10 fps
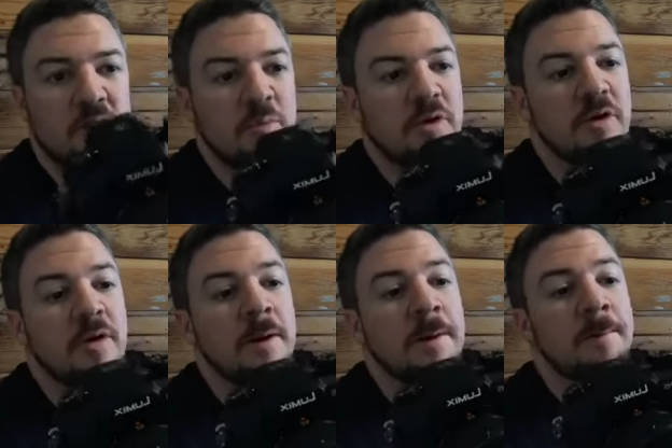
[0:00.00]
Where
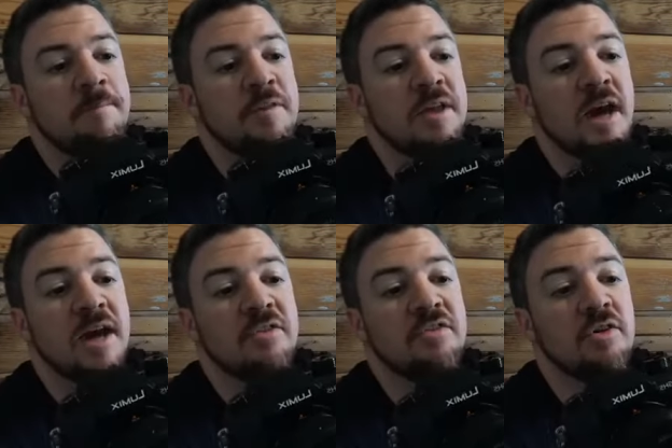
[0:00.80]
the
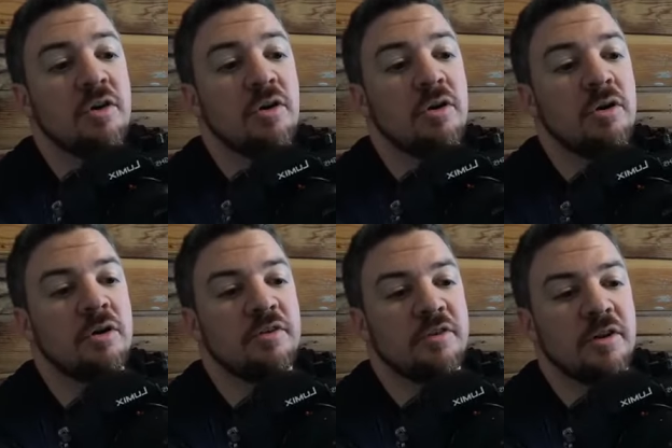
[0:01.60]

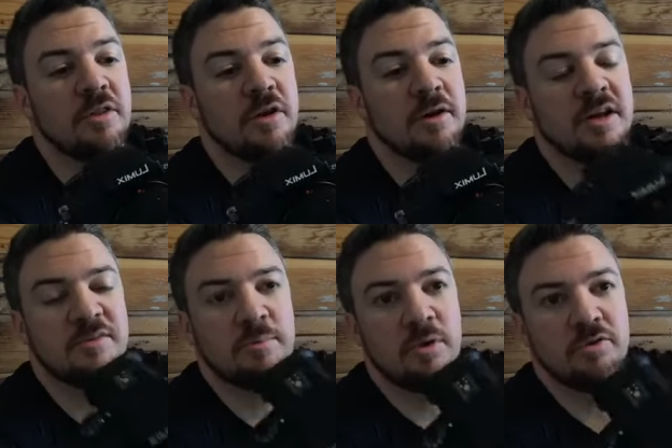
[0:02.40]
the
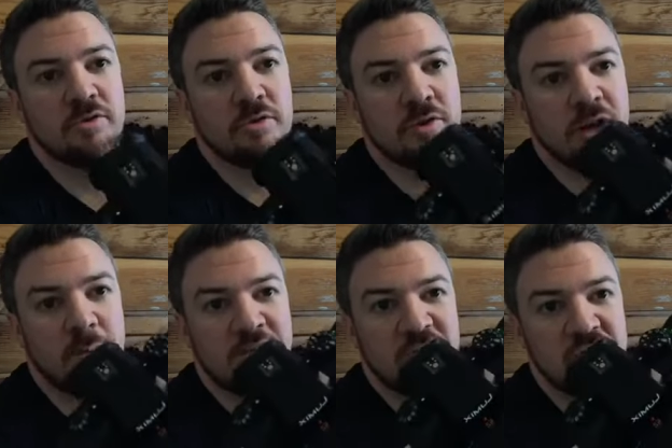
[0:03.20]
exposure
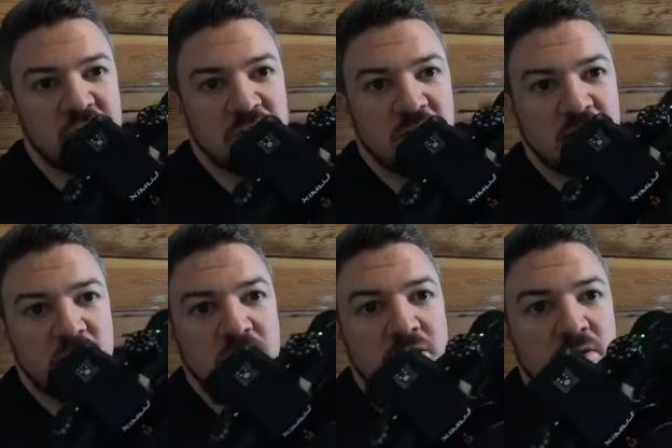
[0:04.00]
compensation dial,
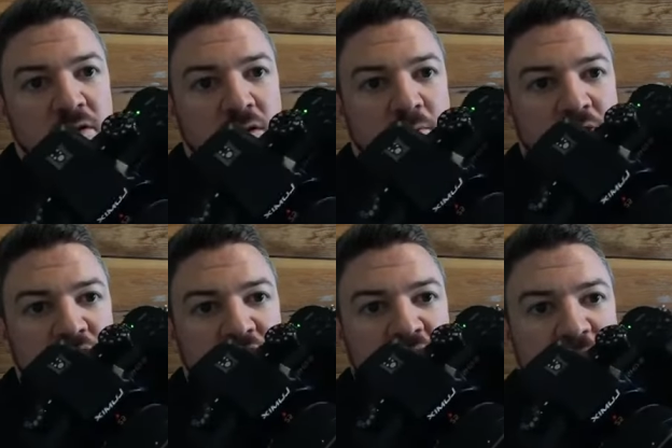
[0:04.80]

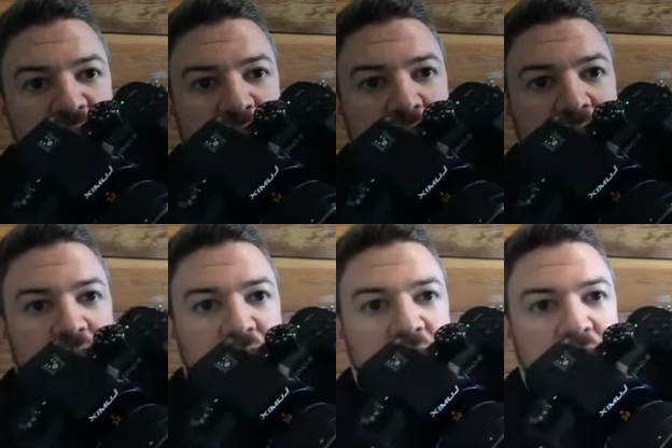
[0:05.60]
change my exposure
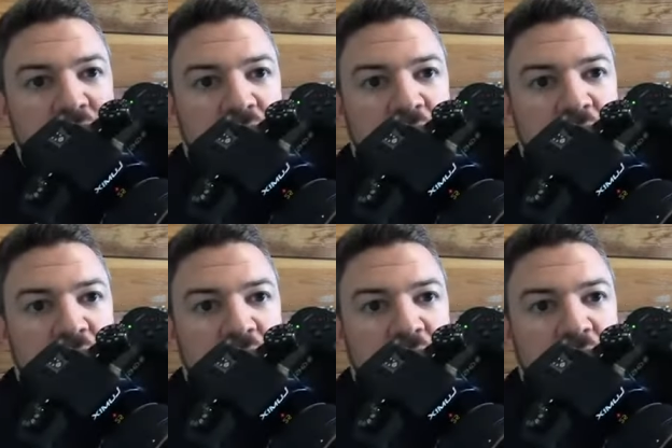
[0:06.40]
again. Sorry,